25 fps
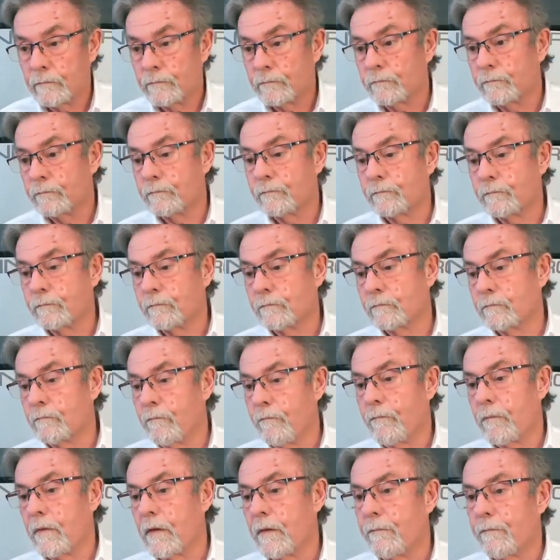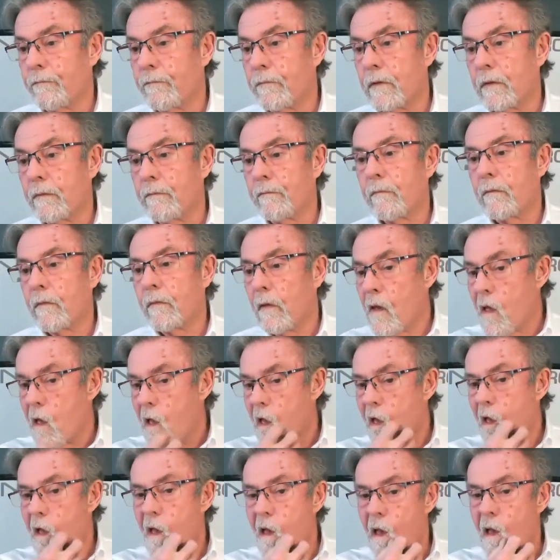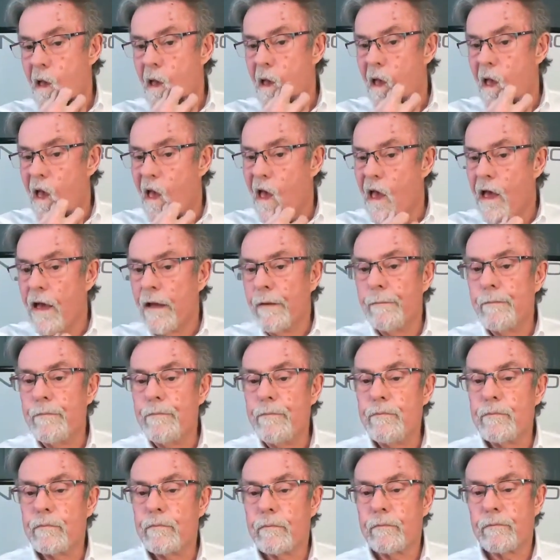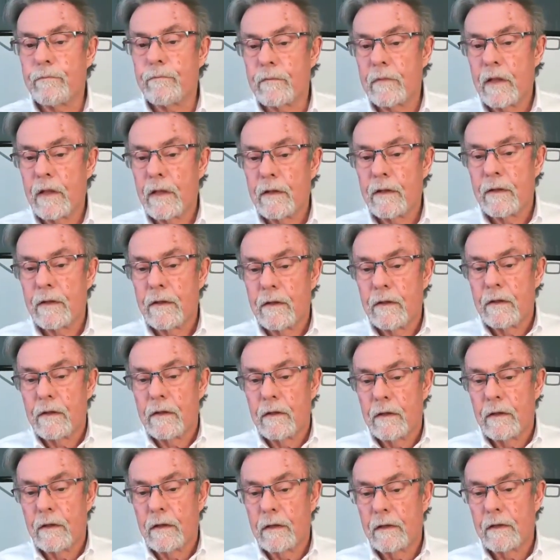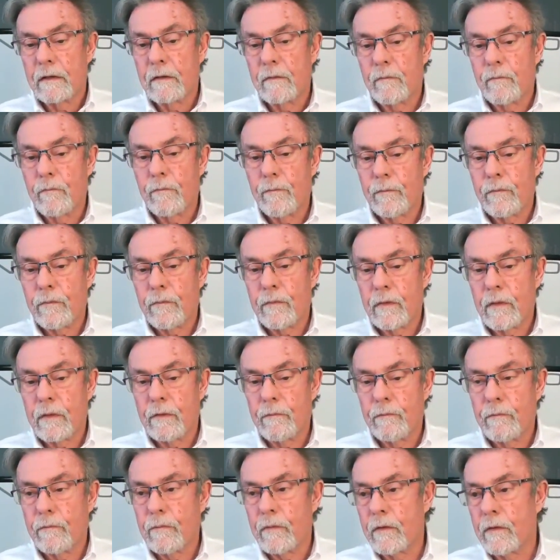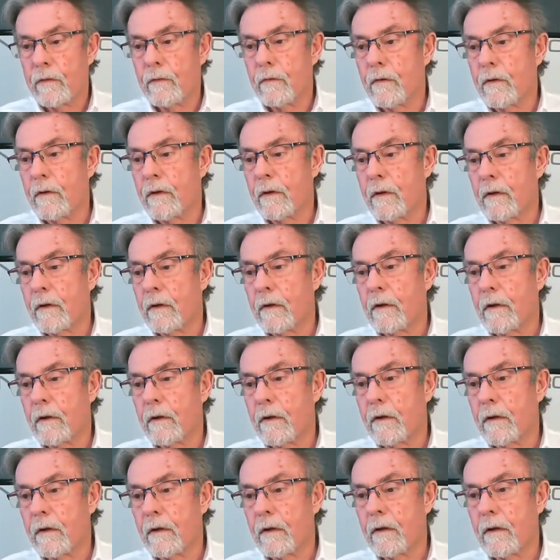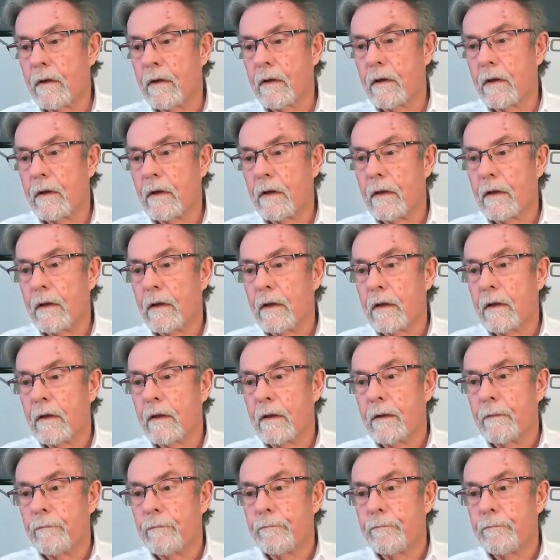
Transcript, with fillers: Okay, Rick Fowler has a big question. Your thoughts on the future of gas powered Mustangs?